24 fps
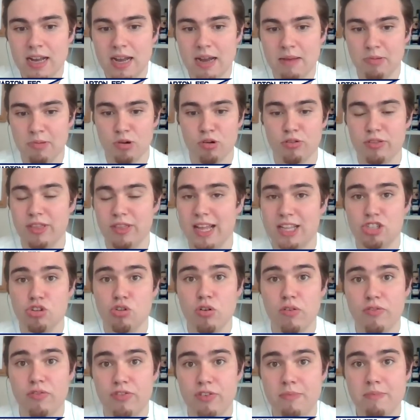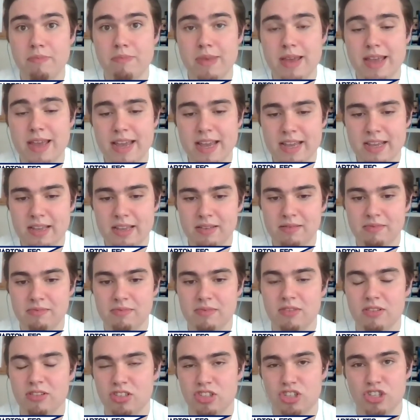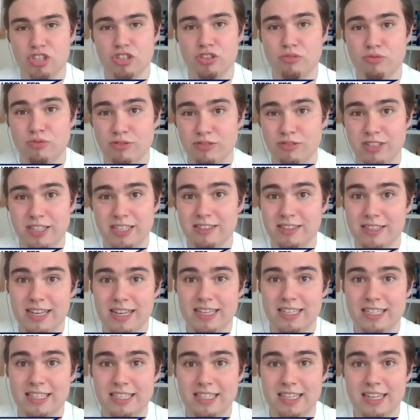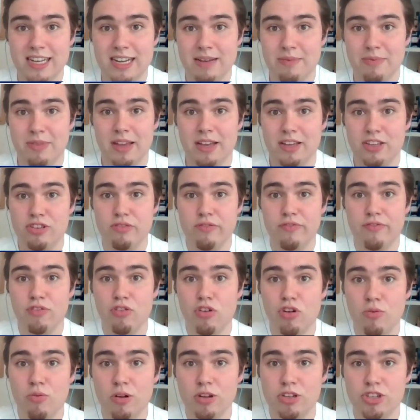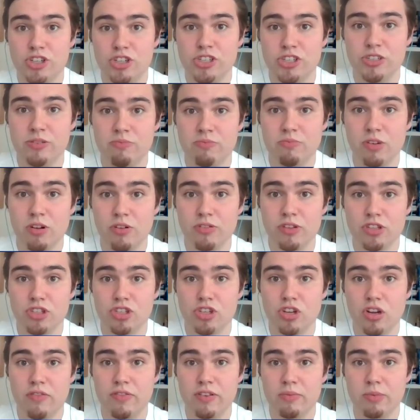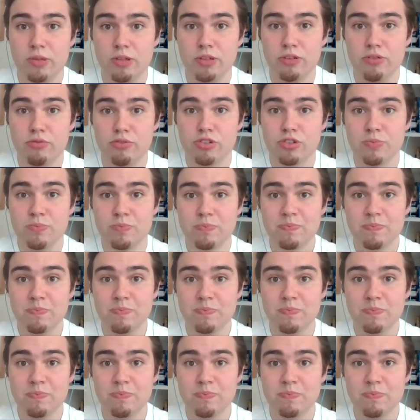But that's all from me. So until next time, thank you for watching on the Toffee Blues.